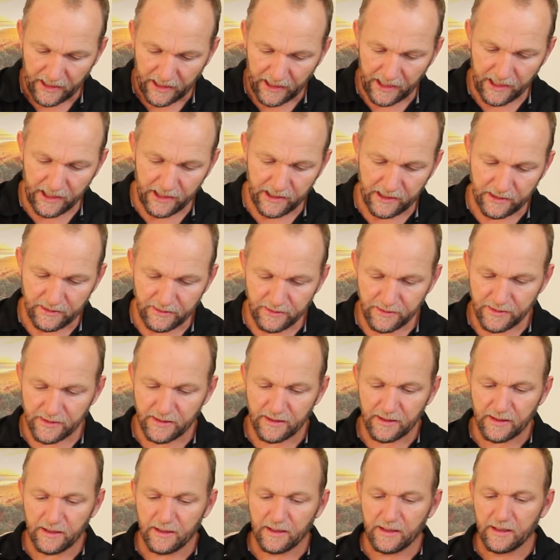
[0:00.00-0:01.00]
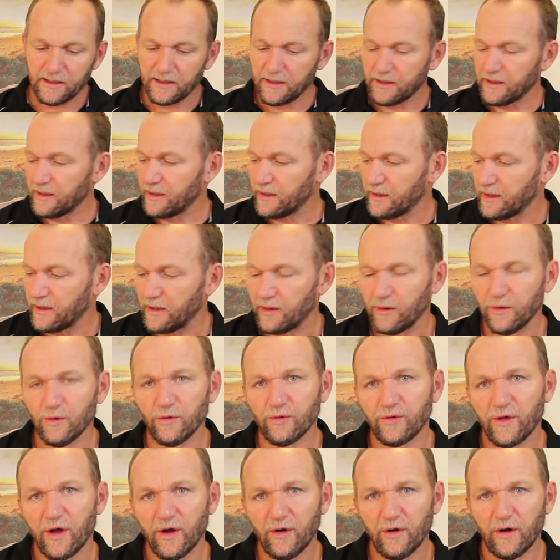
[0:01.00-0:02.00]
And
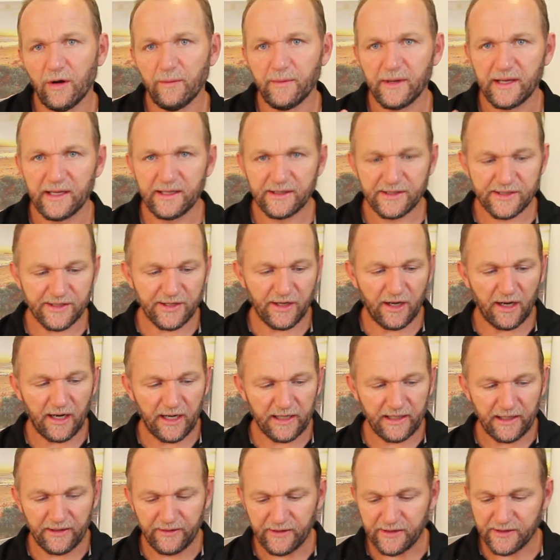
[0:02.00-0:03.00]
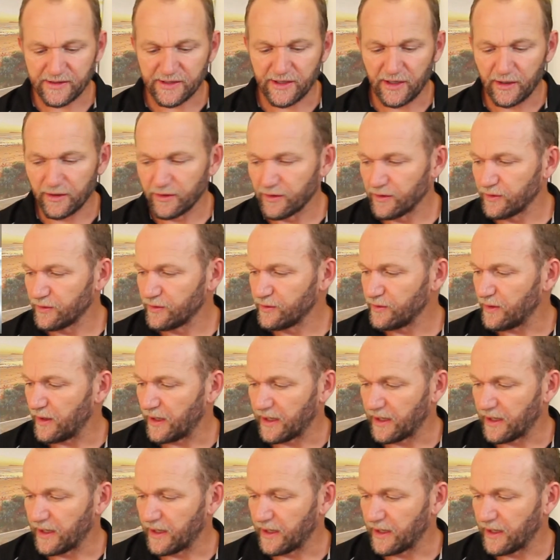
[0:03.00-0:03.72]
although I'm inside and there's no